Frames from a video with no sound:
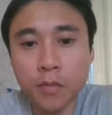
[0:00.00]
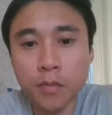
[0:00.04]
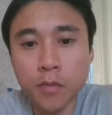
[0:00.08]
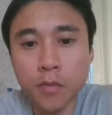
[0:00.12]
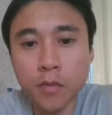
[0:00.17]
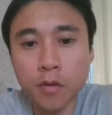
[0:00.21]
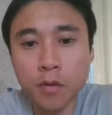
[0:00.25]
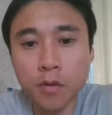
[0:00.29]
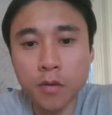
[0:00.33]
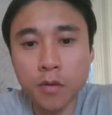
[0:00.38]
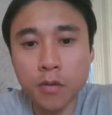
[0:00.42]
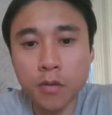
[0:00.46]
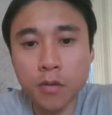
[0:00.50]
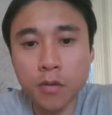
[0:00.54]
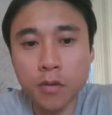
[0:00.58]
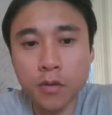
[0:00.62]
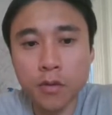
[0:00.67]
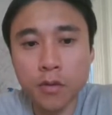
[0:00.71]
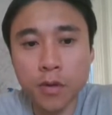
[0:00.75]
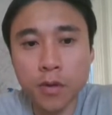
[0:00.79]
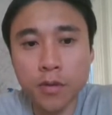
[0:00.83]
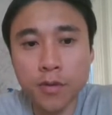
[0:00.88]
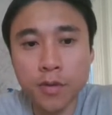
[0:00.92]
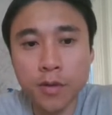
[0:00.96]
Right, so
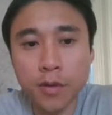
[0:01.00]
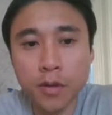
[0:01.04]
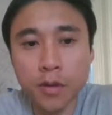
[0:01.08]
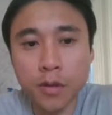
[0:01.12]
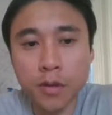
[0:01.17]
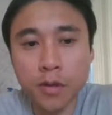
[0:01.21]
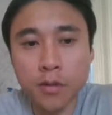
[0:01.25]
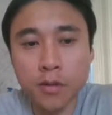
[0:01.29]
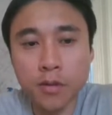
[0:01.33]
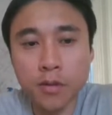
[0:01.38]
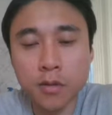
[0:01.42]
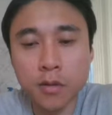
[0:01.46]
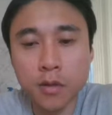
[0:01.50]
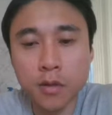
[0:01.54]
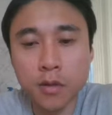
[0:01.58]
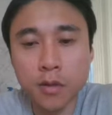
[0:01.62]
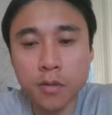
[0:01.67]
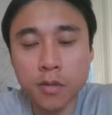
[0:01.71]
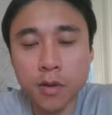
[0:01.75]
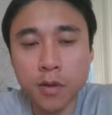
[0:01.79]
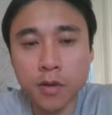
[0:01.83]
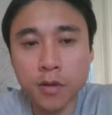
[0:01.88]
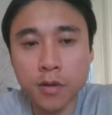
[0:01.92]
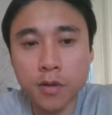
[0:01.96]
we're going to
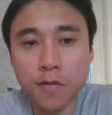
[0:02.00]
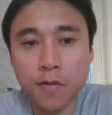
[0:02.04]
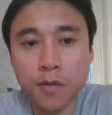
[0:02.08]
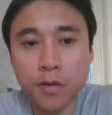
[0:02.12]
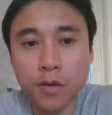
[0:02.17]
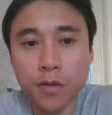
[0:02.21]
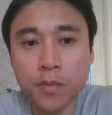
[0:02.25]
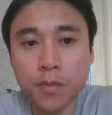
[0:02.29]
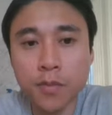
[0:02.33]
c-bet this flop.